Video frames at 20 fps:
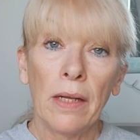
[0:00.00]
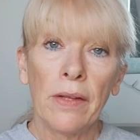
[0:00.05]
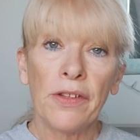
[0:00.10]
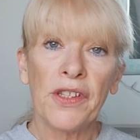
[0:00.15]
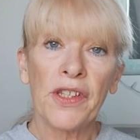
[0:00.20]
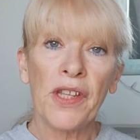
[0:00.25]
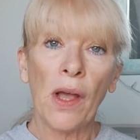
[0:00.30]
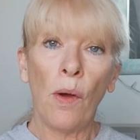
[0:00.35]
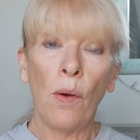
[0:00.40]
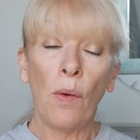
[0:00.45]

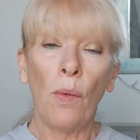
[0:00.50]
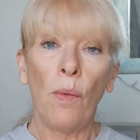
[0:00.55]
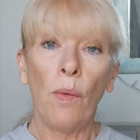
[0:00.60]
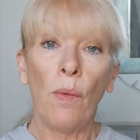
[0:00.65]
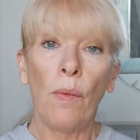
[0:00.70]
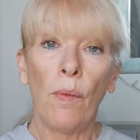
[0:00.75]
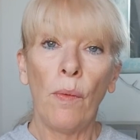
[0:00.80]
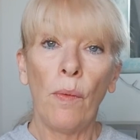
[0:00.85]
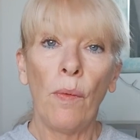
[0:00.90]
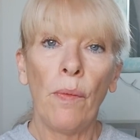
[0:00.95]
So
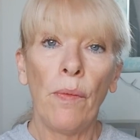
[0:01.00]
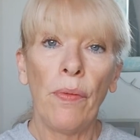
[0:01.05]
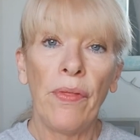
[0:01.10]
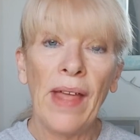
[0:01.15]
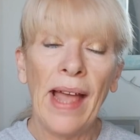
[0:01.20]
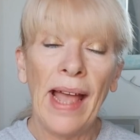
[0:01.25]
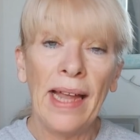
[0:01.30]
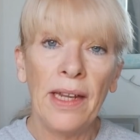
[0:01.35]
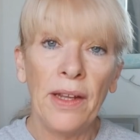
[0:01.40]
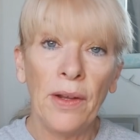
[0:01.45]

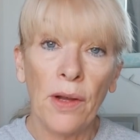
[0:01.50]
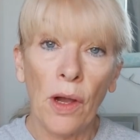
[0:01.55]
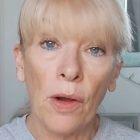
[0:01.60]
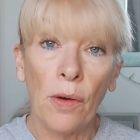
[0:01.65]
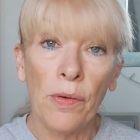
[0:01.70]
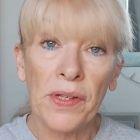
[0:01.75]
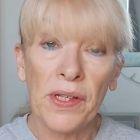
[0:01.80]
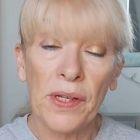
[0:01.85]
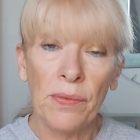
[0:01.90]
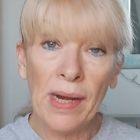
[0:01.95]
there you
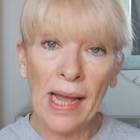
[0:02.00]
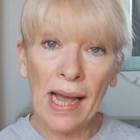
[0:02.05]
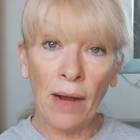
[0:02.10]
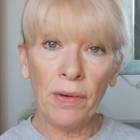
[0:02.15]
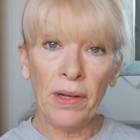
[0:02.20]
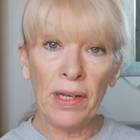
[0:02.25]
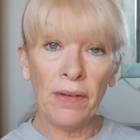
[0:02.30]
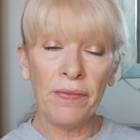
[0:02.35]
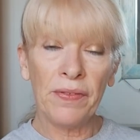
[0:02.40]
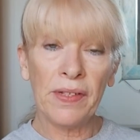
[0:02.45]
go. So now
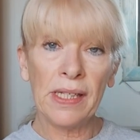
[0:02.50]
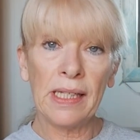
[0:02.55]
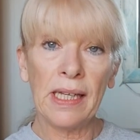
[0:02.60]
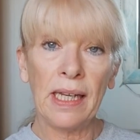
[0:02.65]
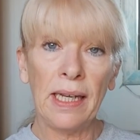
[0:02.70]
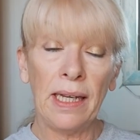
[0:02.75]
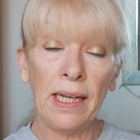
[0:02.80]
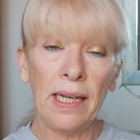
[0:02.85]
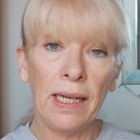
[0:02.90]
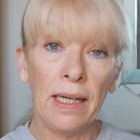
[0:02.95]
you've
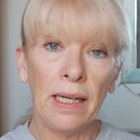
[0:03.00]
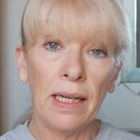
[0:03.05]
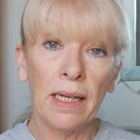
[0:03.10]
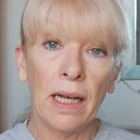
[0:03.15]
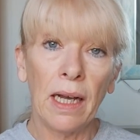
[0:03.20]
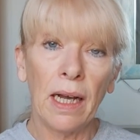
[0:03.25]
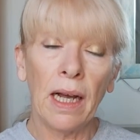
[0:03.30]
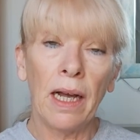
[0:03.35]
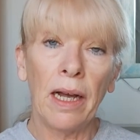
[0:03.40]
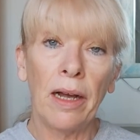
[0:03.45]

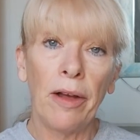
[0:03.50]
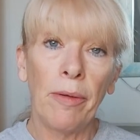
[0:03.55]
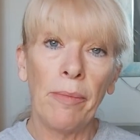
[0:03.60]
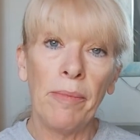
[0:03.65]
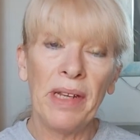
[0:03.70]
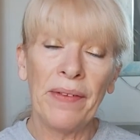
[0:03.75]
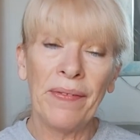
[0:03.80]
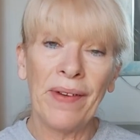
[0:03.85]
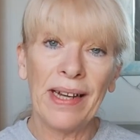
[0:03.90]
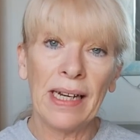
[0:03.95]
seen,
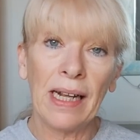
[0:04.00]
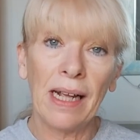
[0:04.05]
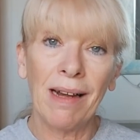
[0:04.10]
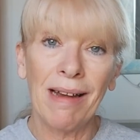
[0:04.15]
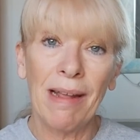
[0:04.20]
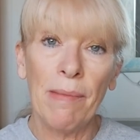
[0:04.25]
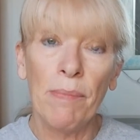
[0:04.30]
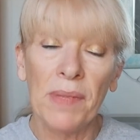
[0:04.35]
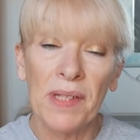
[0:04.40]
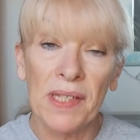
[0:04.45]
you've had a
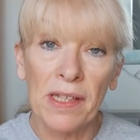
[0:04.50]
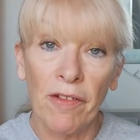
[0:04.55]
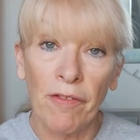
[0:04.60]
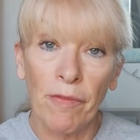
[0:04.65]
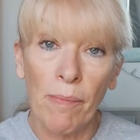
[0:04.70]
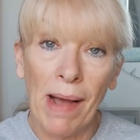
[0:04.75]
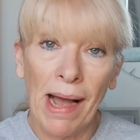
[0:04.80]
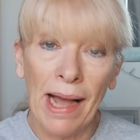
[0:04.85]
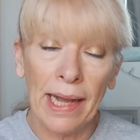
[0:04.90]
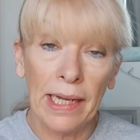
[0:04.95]
glimpse
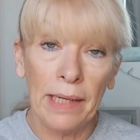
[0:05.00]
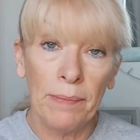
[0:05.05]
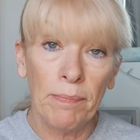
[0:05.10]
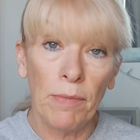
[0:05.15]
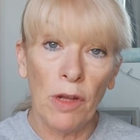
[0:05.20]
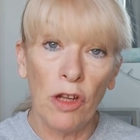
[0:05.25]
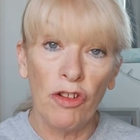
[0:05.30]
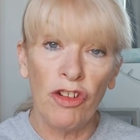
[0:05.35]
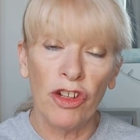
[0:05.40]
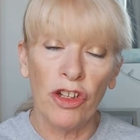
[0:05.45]
of my
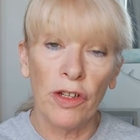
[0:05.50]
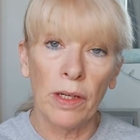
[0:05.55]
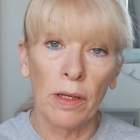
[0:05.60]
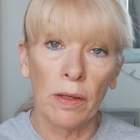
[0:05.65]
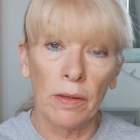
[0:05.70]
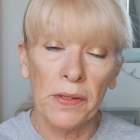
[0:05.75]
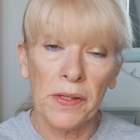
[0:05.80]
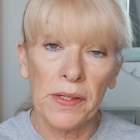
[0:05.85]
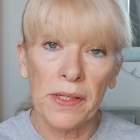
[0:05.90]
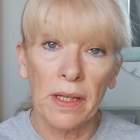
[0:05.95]

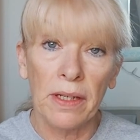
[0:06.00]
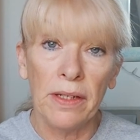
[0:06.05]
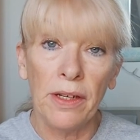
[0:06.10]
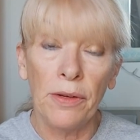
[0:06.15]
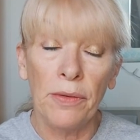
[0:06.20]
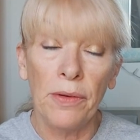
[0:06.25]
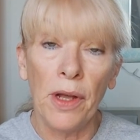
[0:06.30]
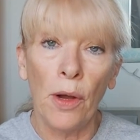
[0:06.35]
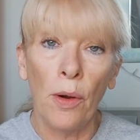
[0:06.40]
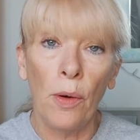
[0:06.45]
journals, and
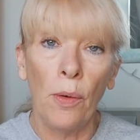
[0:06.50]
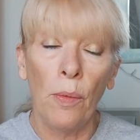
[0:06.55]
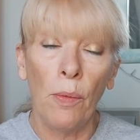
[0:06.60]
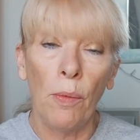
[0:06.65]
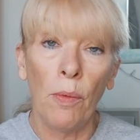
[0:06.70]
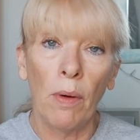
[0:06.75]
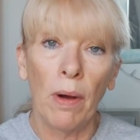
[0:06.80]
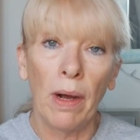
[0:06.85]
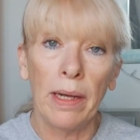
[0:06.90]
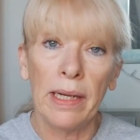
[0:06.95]
you
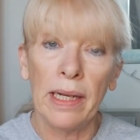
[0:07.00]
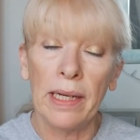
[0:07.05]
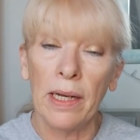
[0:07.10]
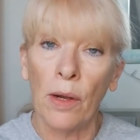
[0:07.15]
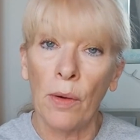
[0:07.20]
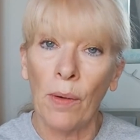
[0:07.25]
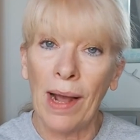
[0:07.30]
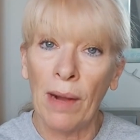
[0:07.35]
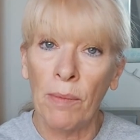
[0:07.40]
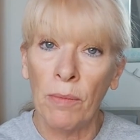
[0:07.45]
know
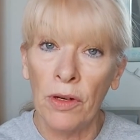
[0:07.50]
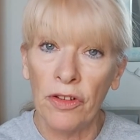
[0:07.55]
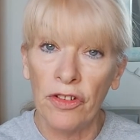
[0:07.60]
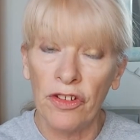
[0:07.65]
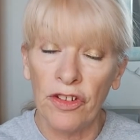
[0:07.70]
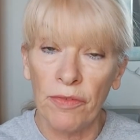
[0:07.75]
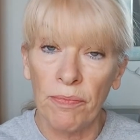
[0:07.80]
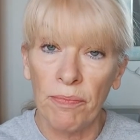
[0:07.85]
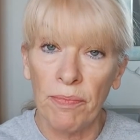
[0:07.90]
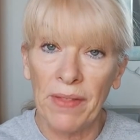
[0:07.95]
how
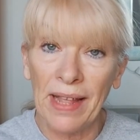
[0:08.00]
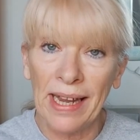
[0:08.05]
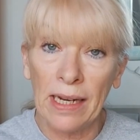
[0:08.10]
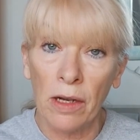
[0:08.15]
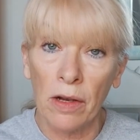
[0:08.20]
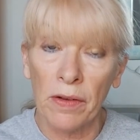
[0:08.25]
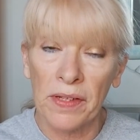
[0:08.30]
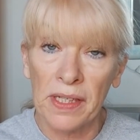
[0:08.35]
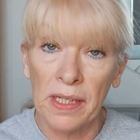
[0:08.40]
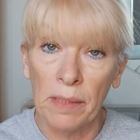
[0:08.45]
much they
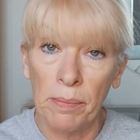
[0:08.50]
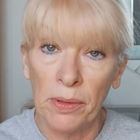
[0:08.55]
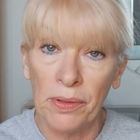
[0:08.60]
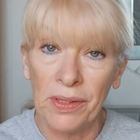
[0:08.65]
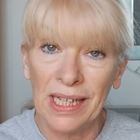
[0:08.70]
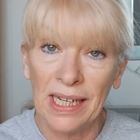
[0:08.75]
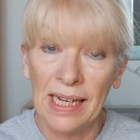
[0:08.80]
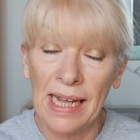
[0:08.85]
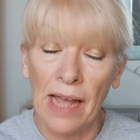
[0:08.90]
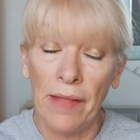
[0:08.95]
cost to put
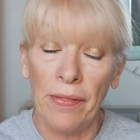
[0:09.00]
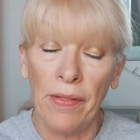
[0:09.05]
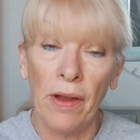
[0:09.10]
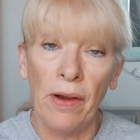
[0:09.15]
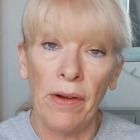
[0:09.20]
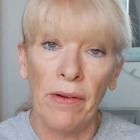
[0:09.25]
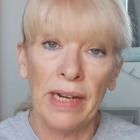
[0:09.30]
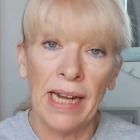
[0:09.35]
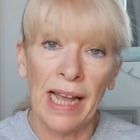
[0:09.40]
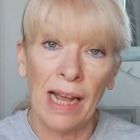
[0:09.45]

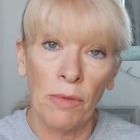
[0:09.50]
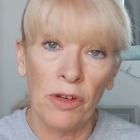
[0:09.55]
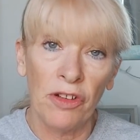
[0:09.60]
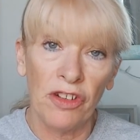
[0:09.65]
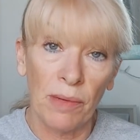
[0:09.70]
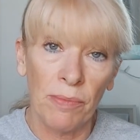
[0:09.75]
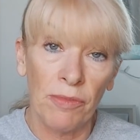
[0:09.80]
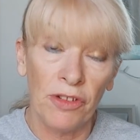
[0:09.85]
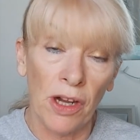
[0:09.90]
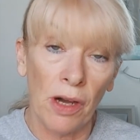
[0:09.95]
together, and how
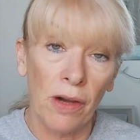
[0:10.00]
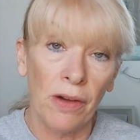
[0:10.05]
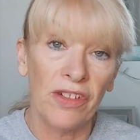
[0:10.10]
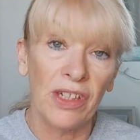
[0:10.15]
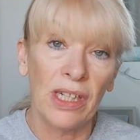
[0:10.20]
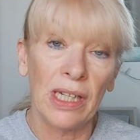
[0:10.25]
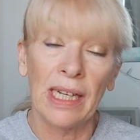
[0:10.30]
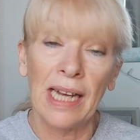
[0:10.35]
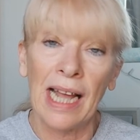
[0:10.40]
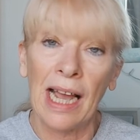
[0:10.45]
much I'm
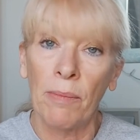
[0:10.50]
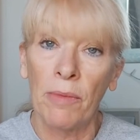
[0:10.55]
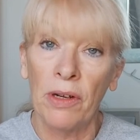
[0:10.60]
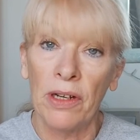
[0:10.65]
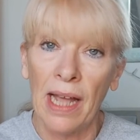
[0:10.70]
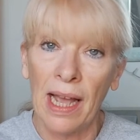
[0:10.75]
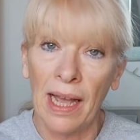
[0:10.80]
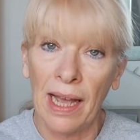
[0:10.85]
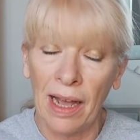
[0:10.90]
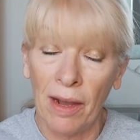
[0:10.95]
charging, and
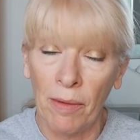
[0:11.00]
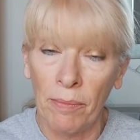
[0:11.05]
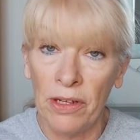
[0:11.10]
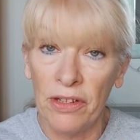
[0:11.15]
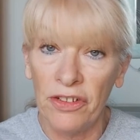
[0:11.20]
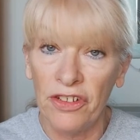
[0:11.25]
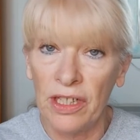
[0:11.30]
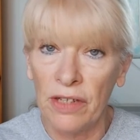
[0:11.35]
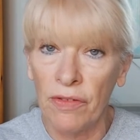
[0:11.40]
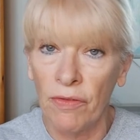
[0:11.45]
how
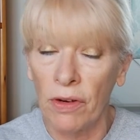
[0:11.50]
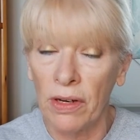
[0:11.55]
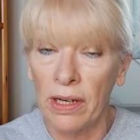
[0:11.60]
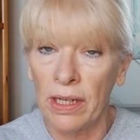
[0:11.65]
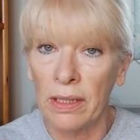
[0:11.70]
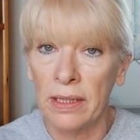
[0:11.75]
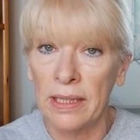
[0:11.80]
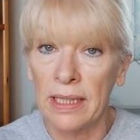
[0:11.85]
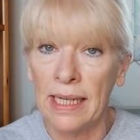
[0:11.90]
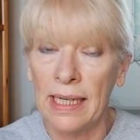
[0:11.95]
much in
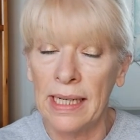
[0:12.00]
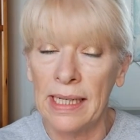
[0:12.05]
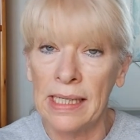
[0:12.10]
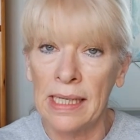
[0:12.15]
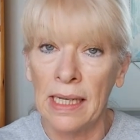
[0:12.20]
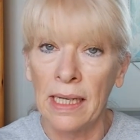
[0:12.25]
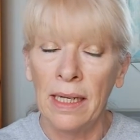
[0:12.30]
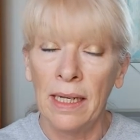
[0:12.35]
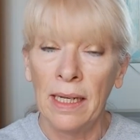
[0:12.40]
royalties.